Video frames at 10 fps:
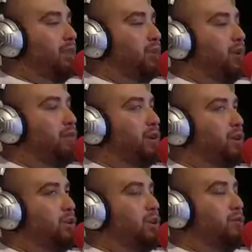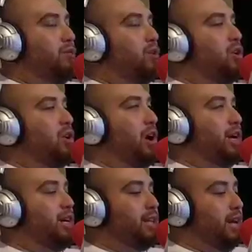saw a video clip of her,
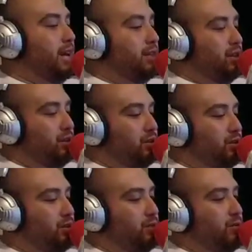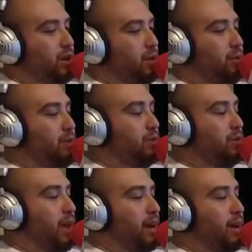and because I guess there's people
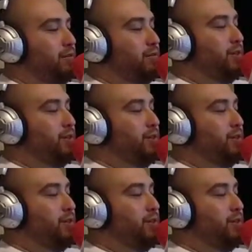that have